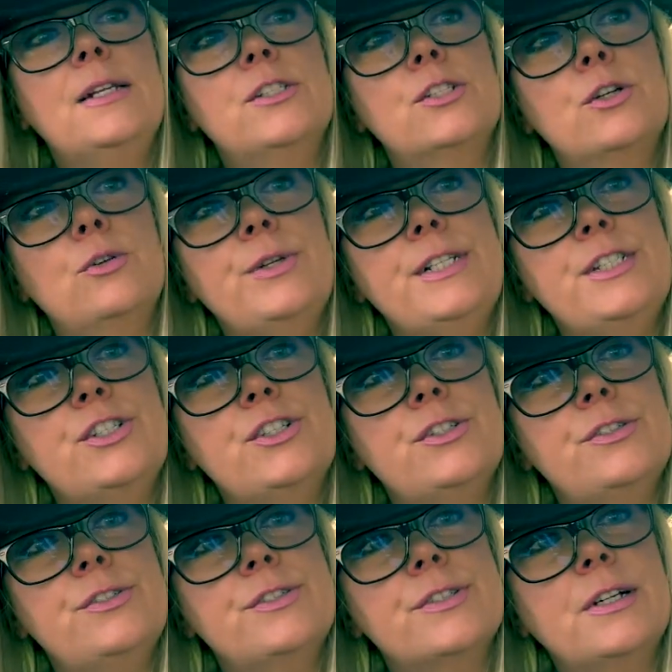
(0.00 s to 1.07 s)

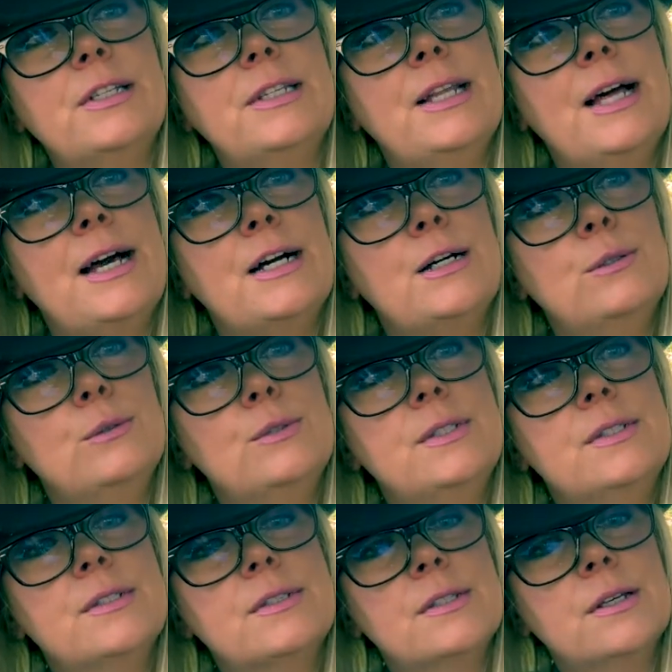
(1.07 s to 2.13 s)
creatures,
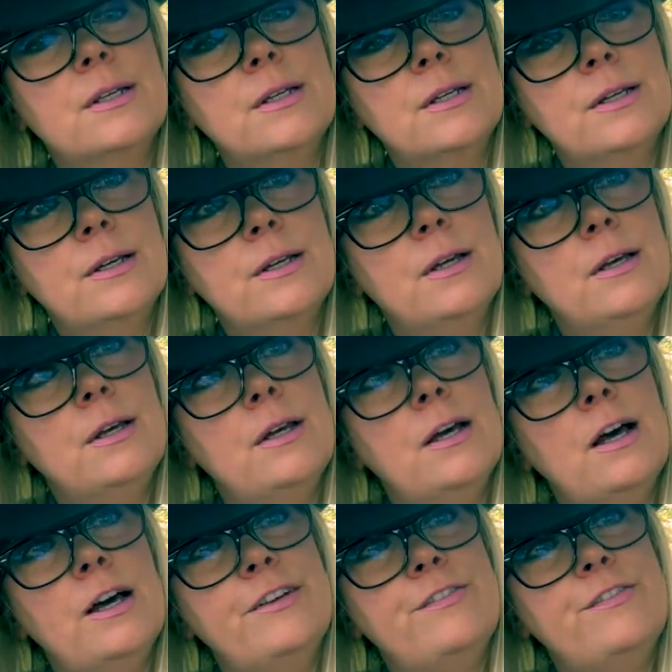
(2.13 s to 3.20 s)
clouds,
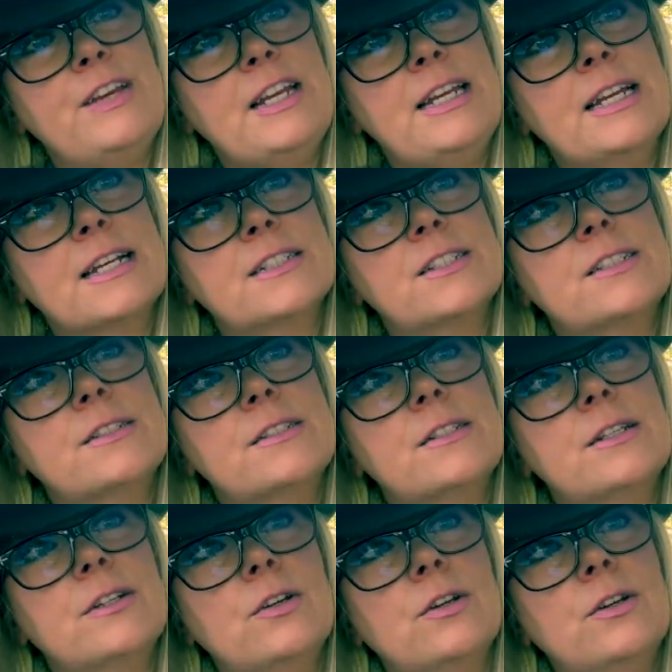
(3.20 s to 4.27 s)
a phoenix
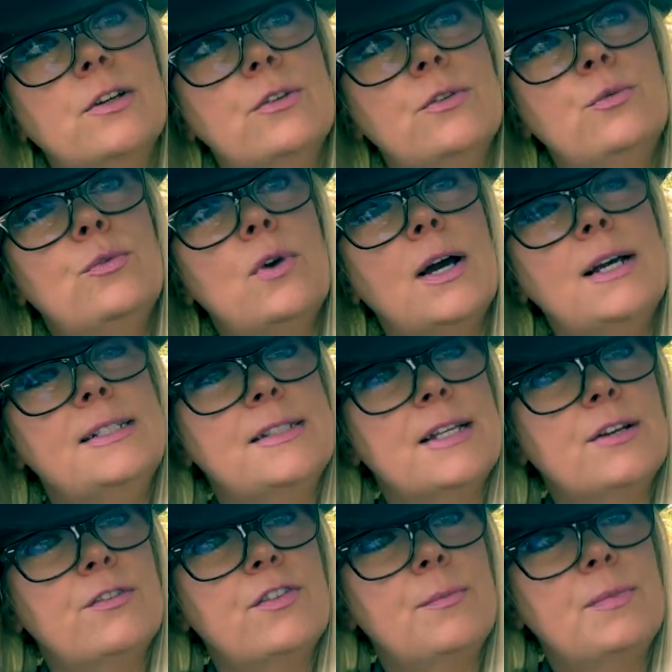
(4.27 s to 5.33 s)

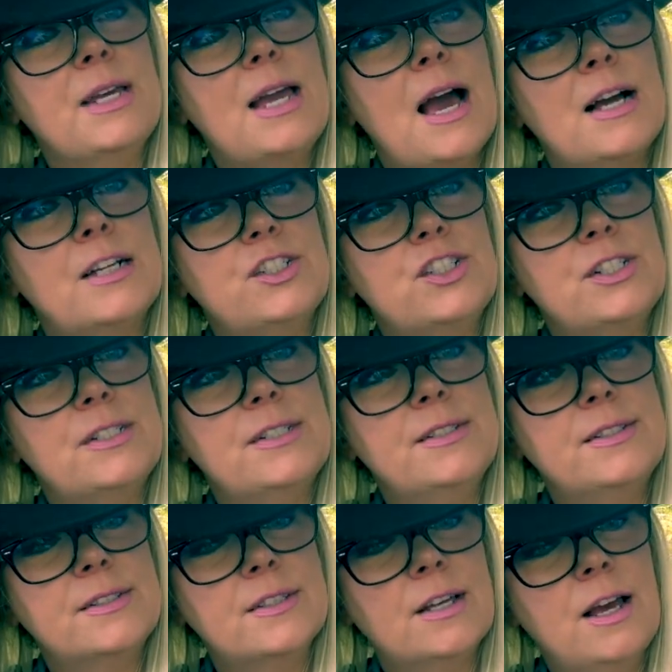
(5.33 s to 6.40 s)
rising from the
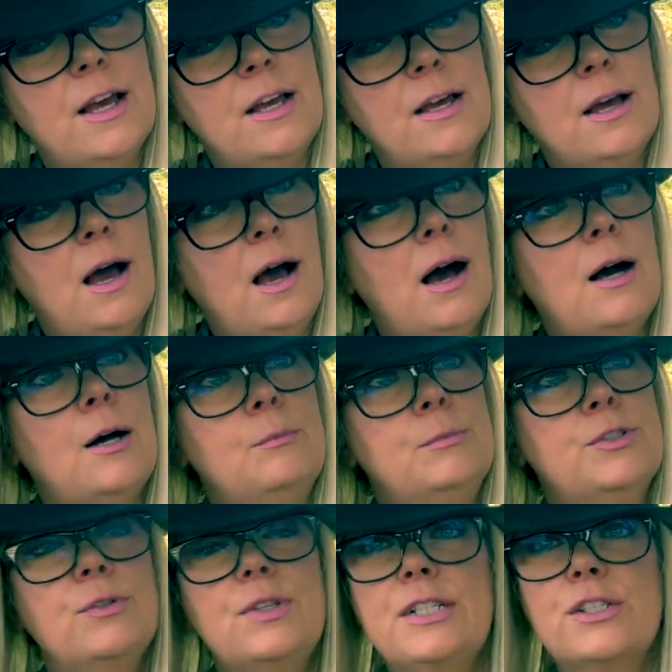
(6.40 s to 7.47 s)
ashes.
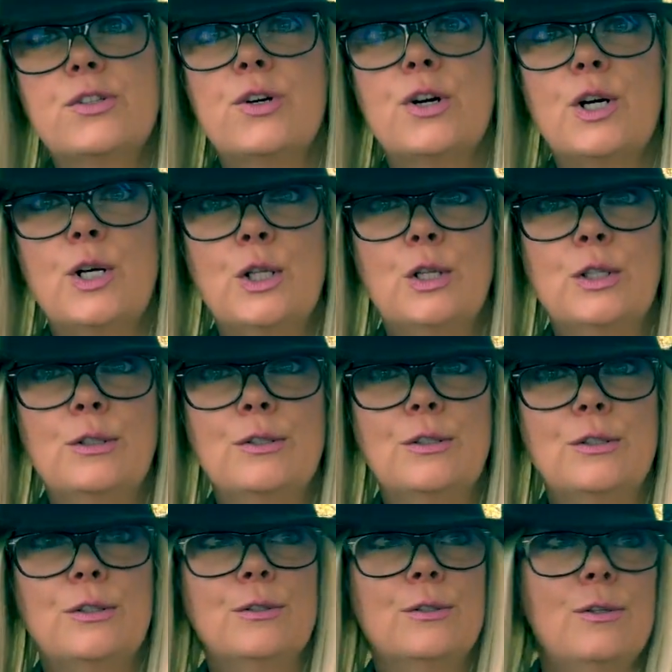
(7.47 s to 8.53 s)
So these are all
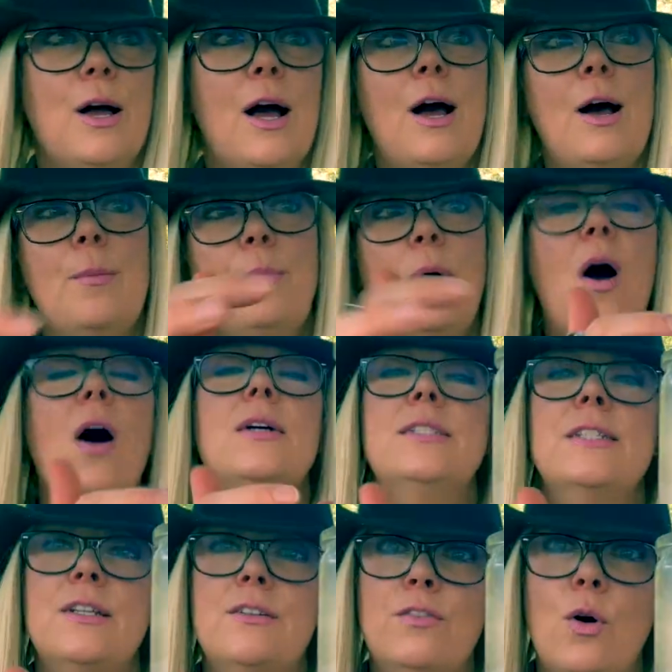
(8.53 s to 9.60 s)

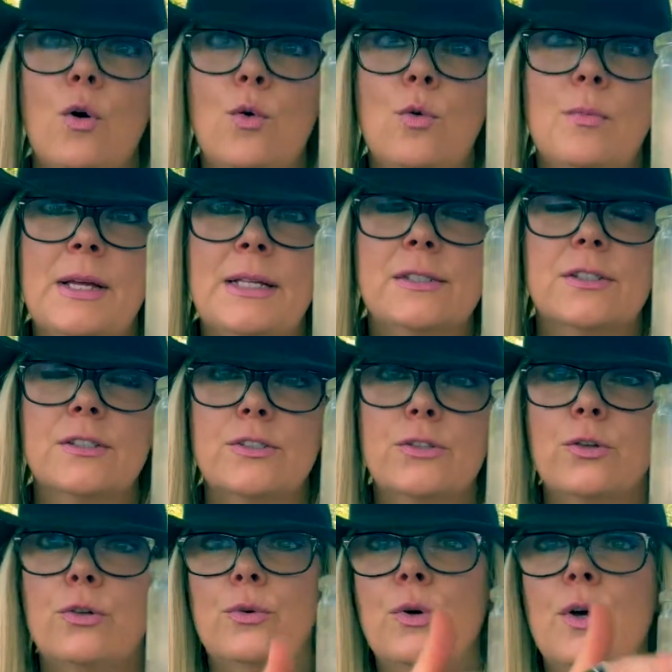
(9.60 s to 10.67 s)
positive omens.
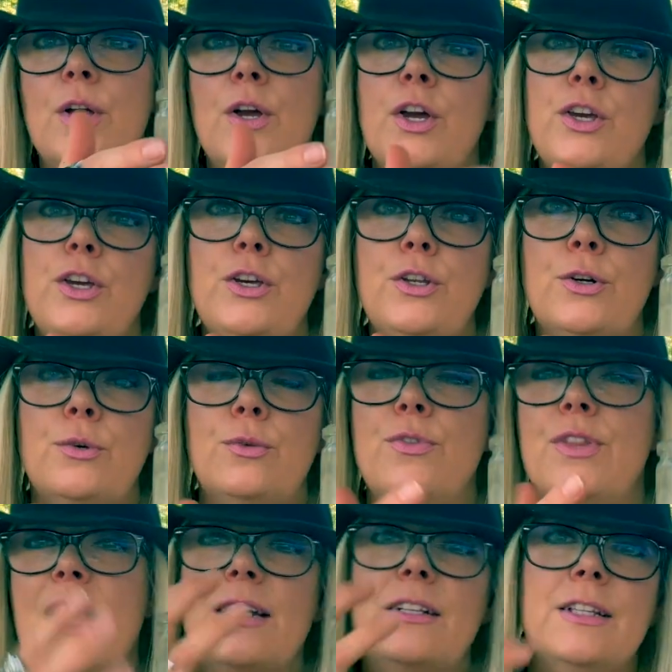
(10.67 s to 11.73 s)
So,
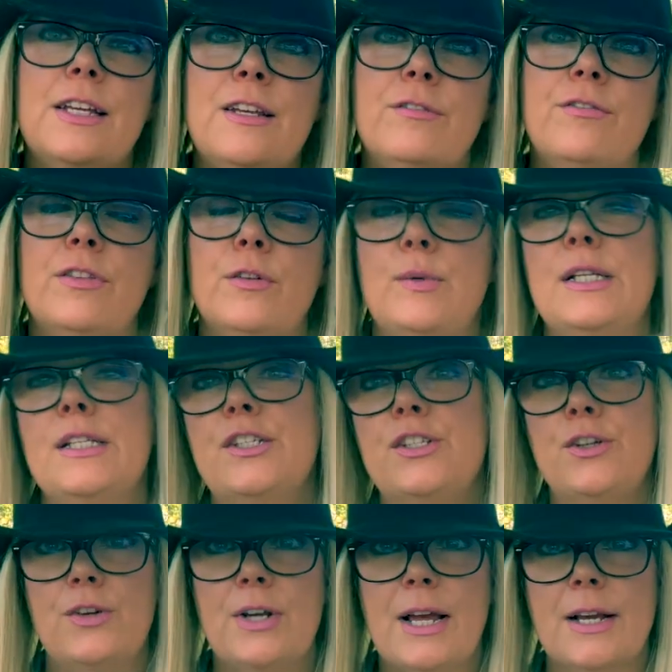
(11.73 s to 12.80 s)
that'll
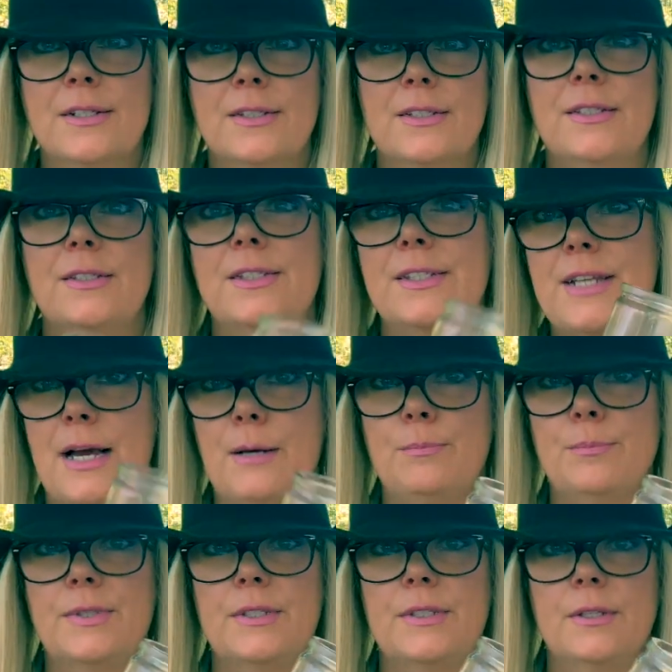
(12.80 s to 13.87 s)
influence your next
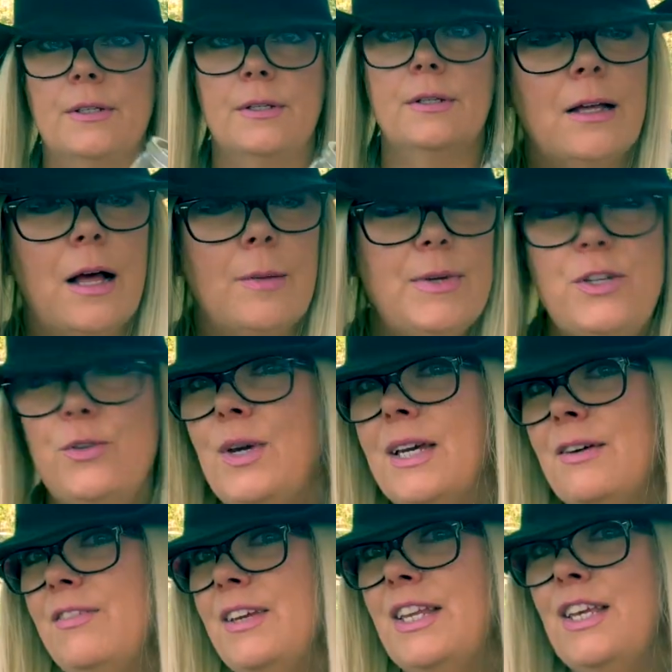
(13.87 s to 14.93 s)
steps. I'll be
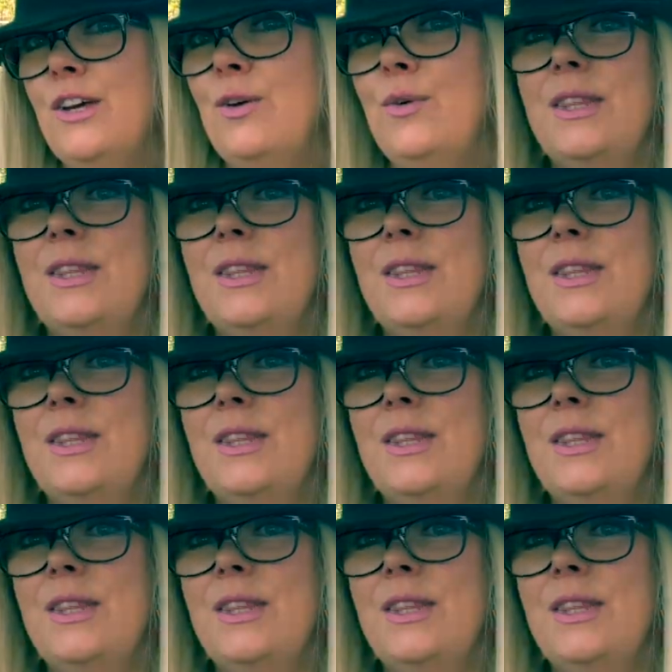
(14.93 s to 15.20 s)
doing a video in